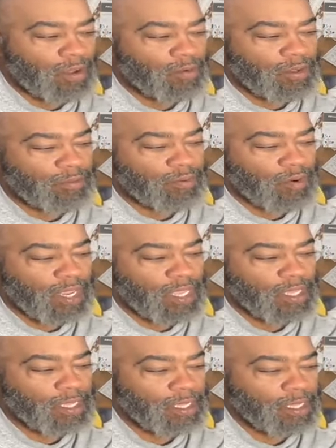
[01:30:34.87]
we pray
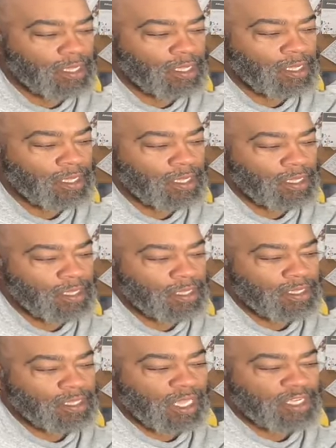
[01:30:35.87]

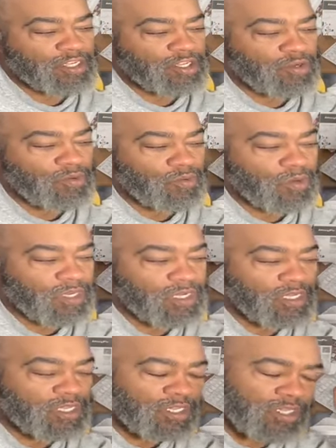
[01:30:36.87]
that you would
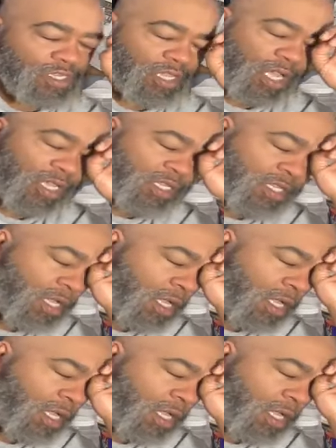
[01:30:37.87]
touch